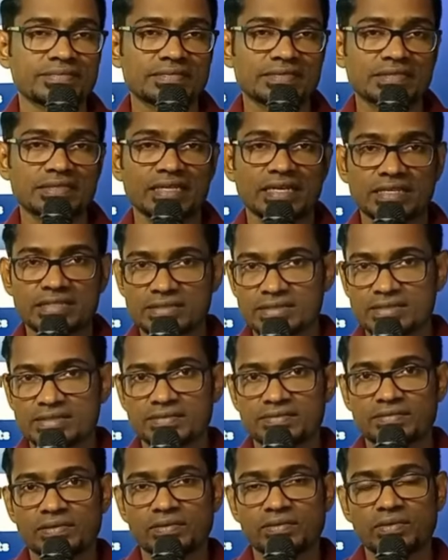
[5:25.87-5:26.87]
Thanks
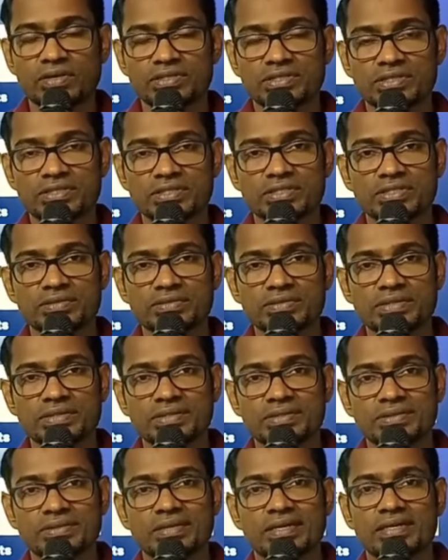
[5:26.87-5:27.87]
for watching this video
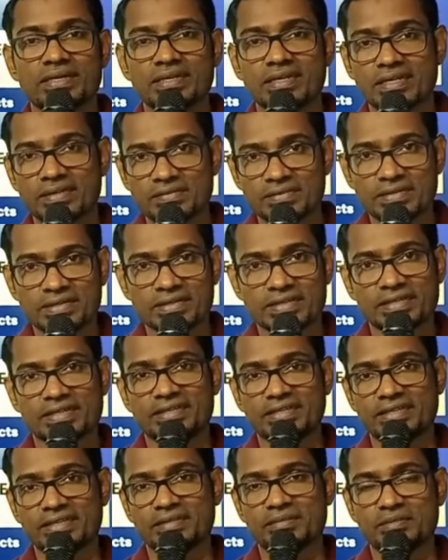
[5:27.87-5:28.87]
and have a great
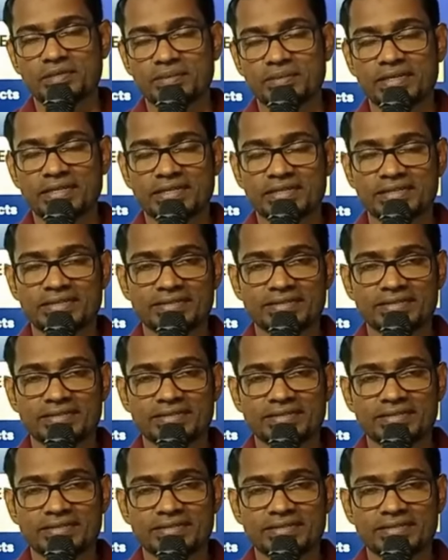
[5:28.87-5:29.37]
day. Bye bye.